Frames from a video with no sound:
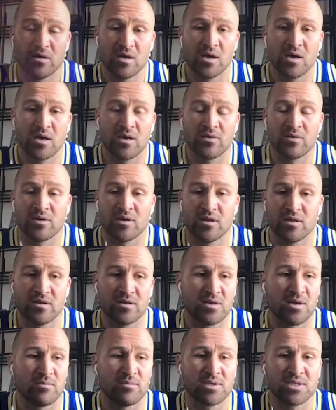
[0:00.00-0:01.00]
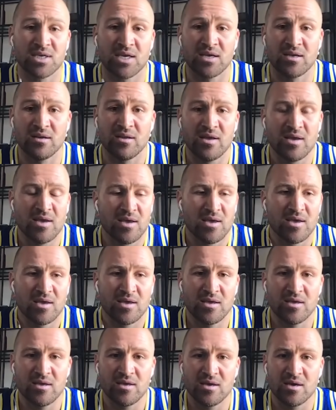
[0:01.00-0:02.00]
uh, the, the number ten.
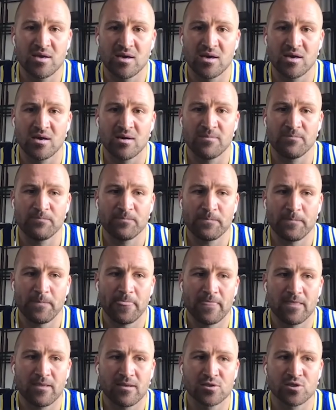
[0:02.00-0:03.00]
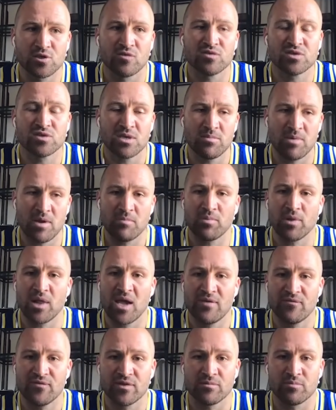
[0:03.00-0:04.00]
He um, has obviously been
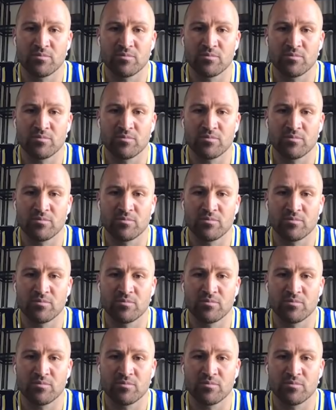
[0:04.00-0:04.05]
playing for the